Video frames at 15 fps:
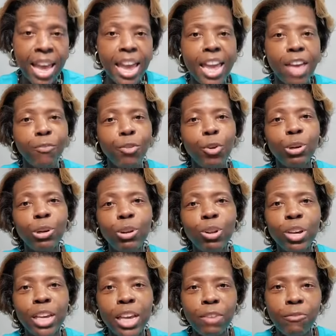If you're
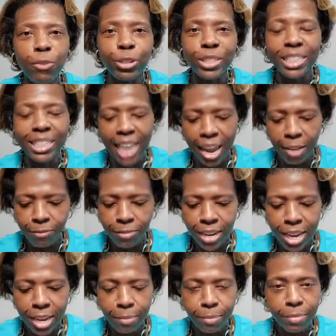looking for
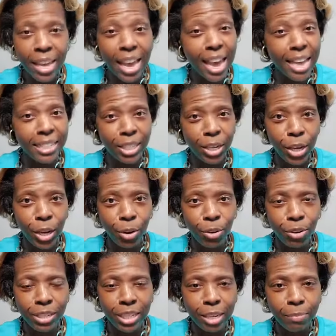safety and
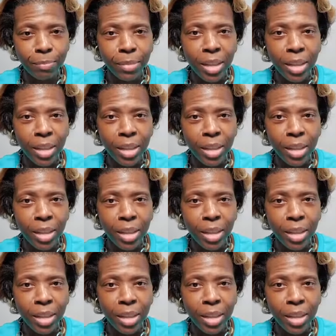security,